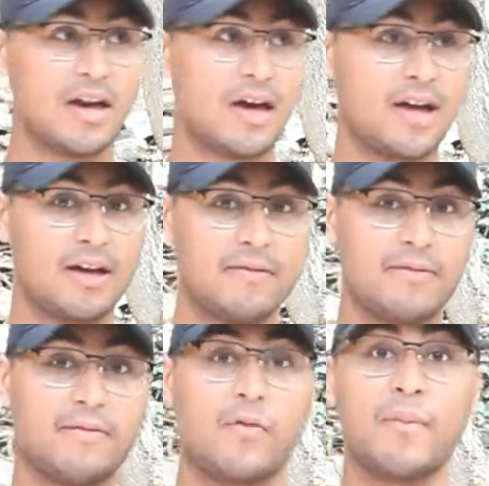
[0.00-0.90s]

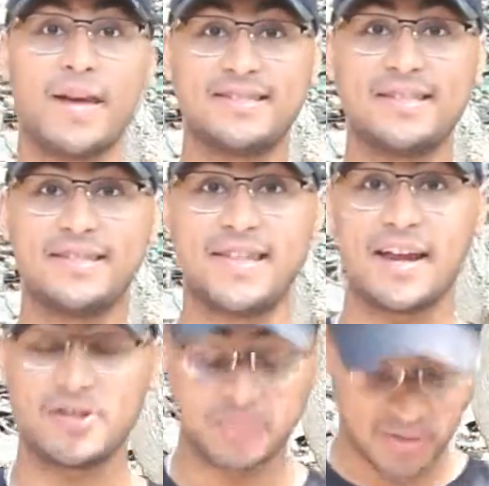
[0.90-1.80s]
for my CZ
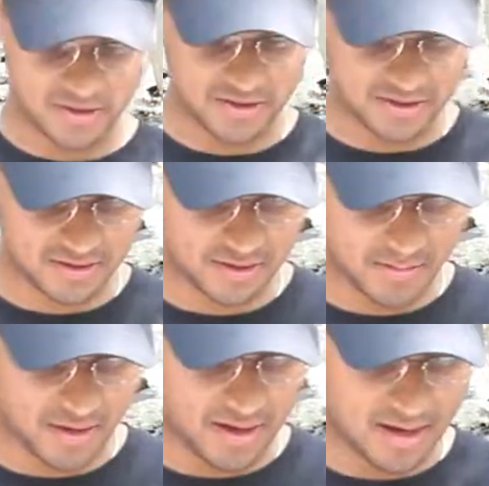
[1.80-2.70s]
that I just purchased,
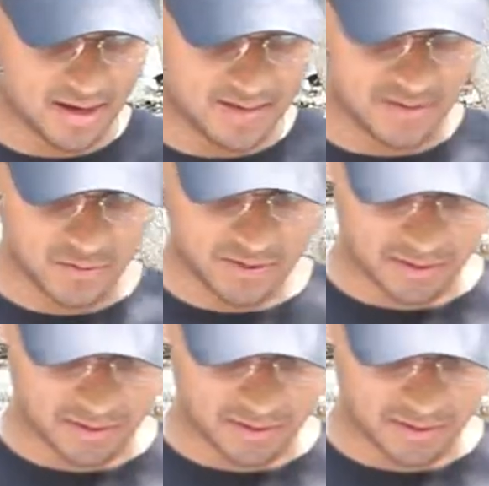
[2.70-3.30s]
but this one